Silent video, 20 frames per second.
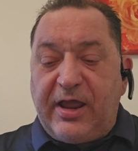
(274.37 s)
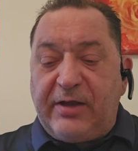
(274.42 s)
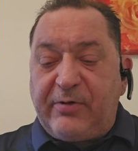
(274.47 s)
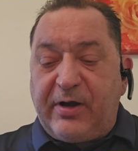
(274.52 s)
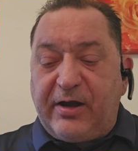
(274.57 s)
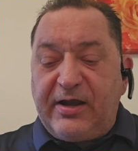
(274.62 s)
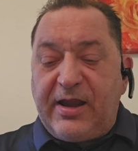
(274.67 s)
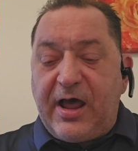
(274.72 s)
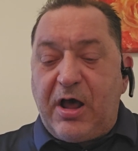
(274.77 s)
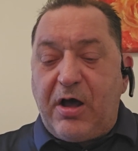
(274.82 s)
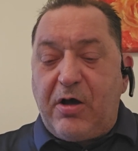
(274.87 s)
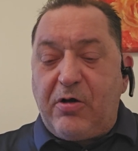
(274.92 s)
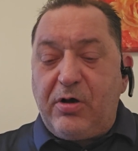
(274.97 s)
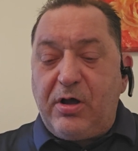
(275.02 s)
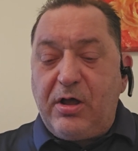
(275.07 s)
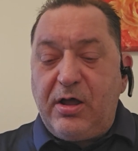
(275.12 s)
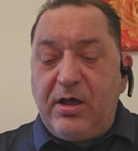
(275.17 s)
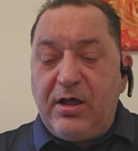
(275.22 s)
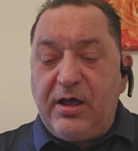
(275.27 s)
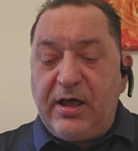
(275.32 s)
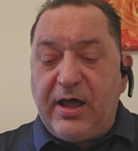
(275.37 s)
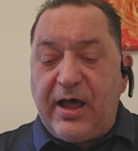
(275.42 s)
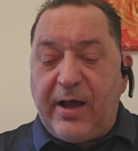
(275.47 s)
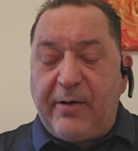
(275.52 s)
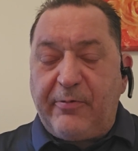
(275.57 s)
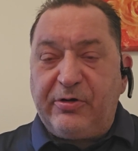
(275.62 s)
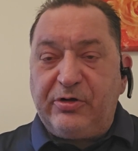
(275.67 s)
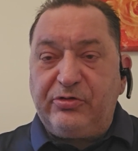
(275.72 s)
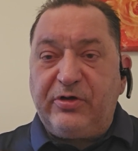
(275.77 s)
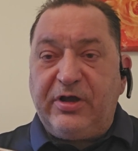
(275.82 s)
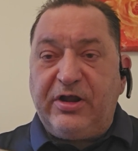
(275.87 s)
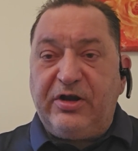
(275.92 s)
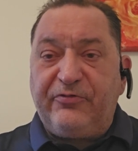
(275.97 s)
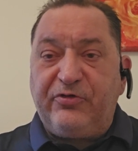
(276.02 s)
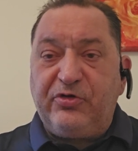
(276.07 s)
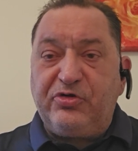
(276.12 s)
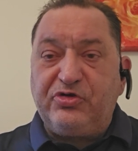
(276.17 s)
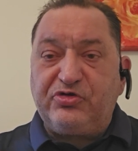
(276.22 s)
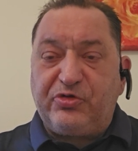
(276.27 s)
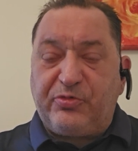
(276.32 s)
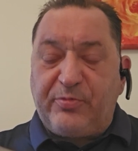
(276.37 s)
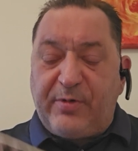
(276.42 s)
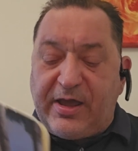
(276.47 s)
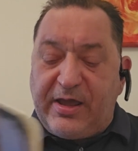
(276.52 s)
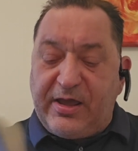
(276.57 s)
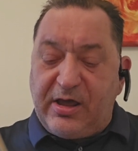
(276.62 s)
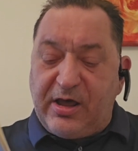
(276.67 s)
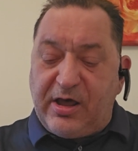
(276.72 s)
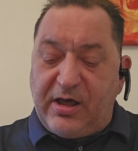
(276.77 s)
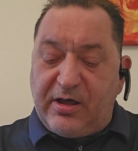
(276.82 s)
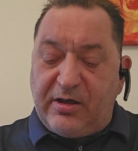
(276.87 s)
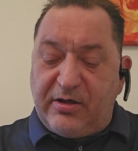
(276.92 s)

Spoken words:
And right now, I want to do interviews with my